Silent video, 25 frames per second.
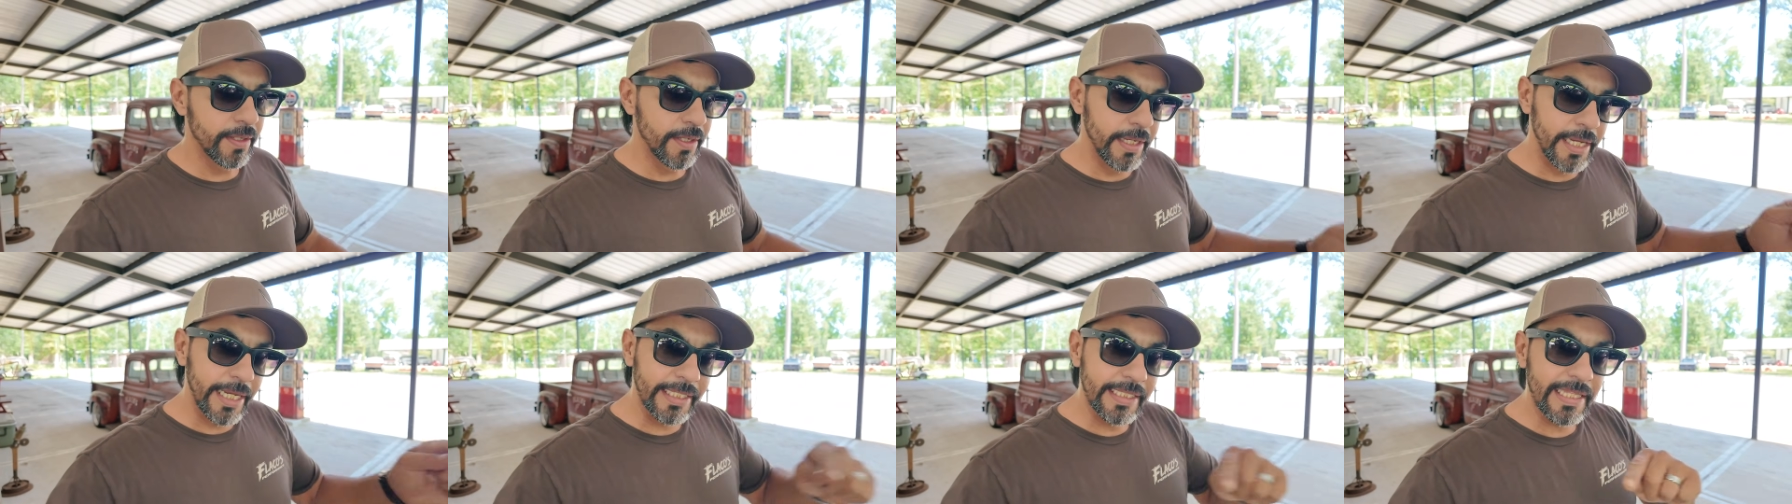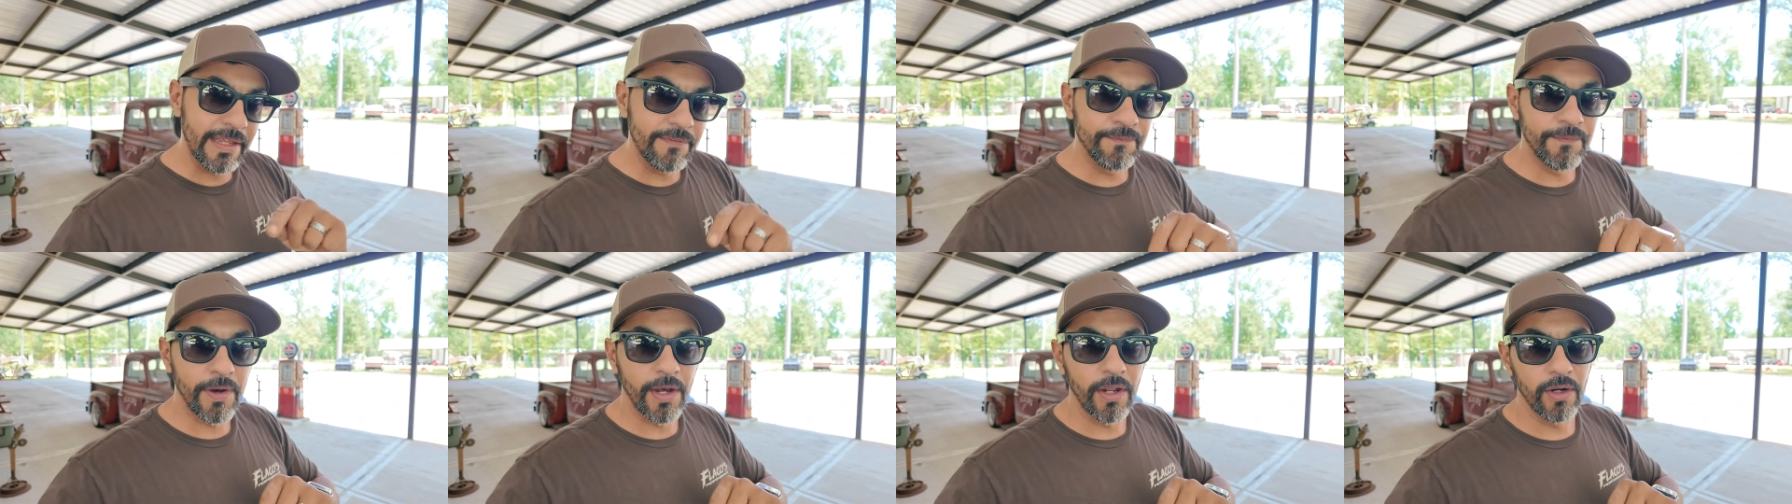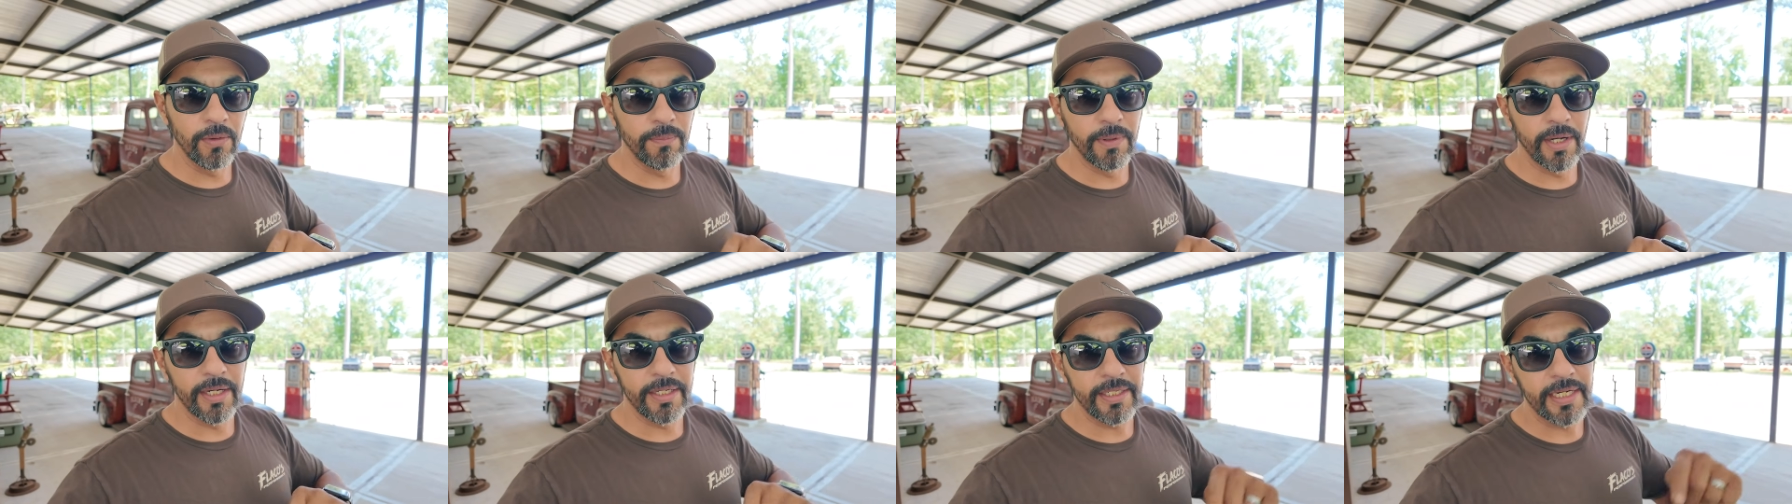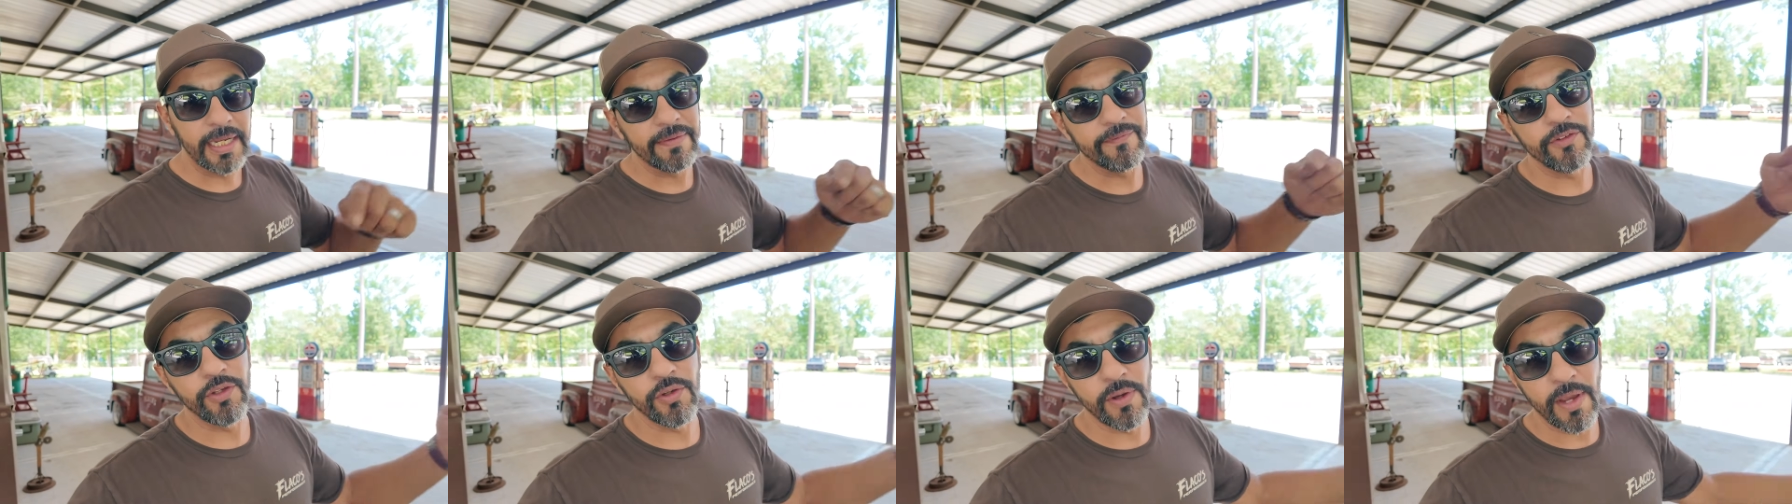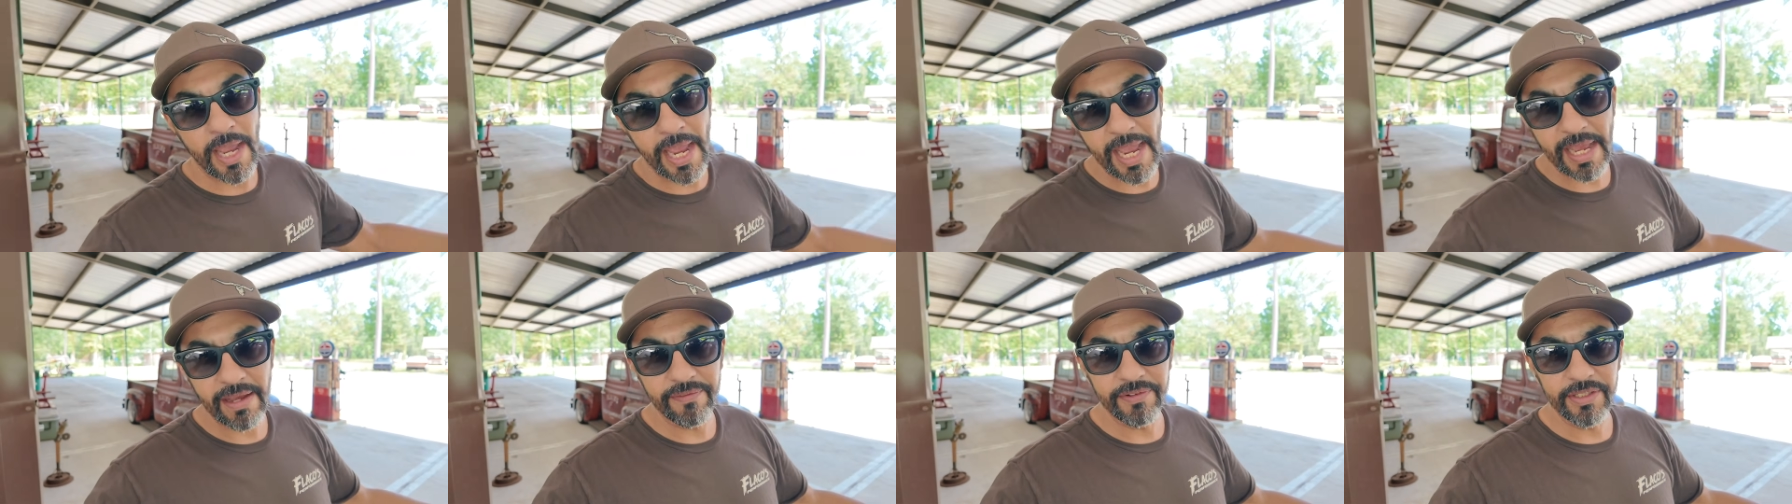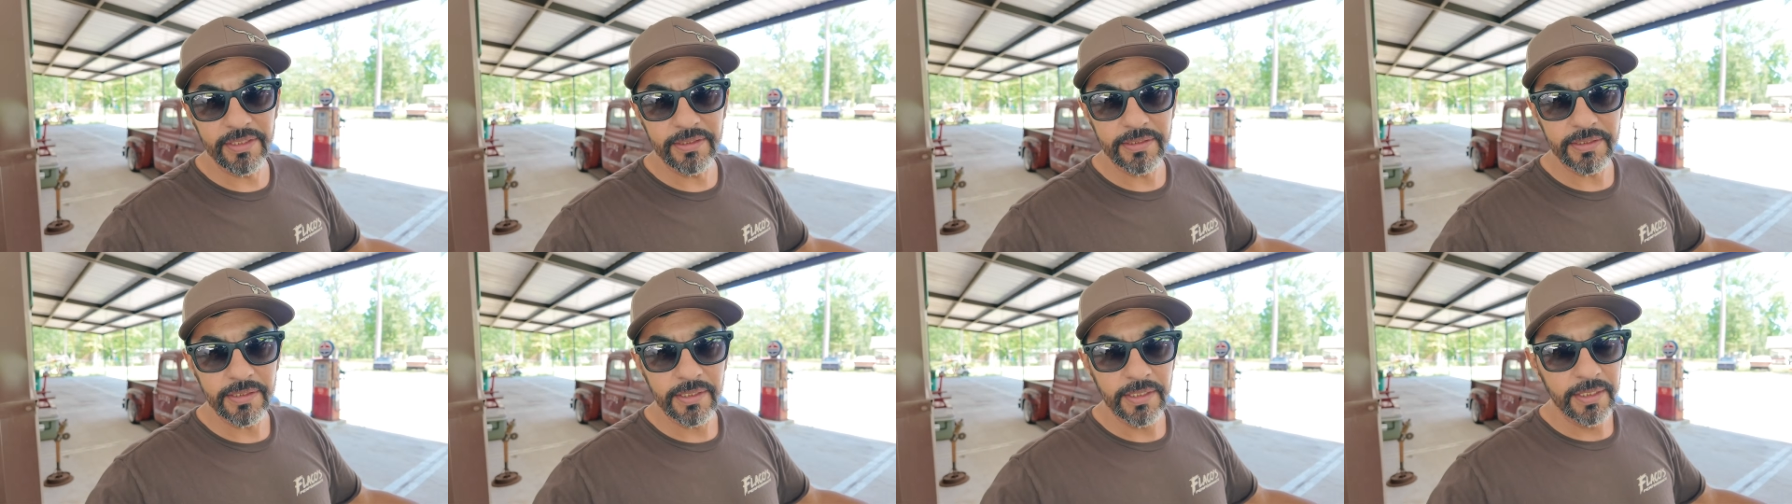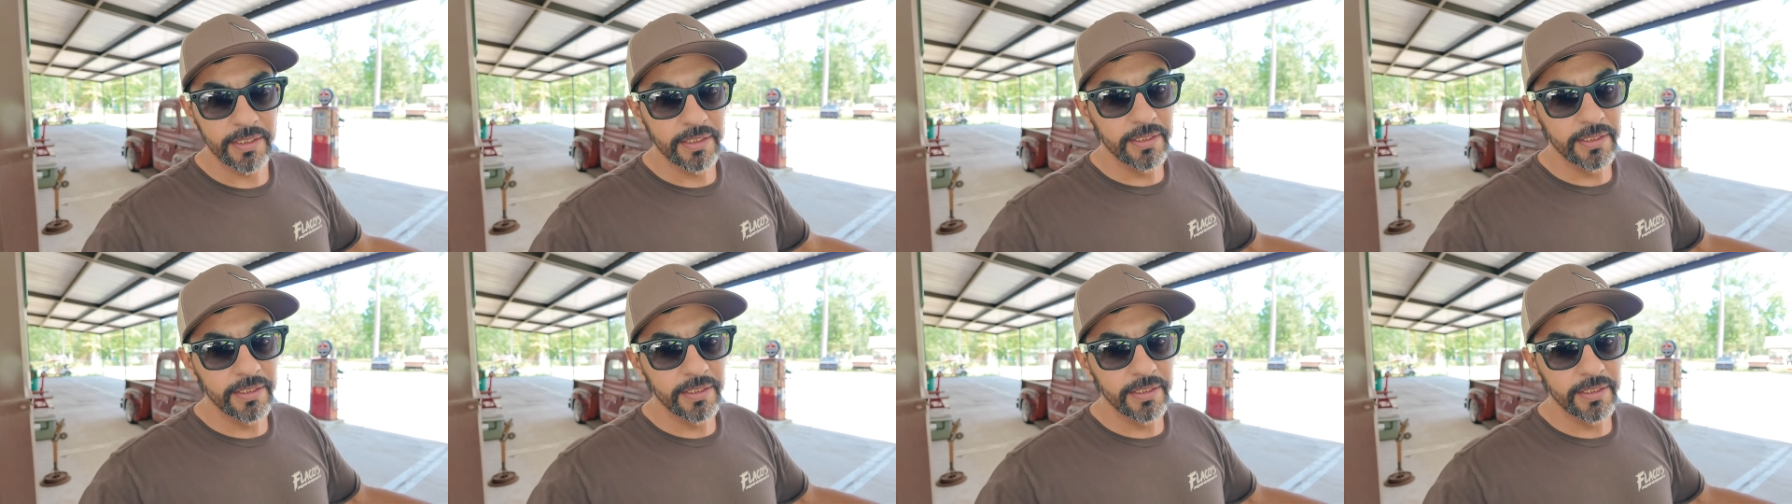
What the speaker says: hit that follow button if you haven't,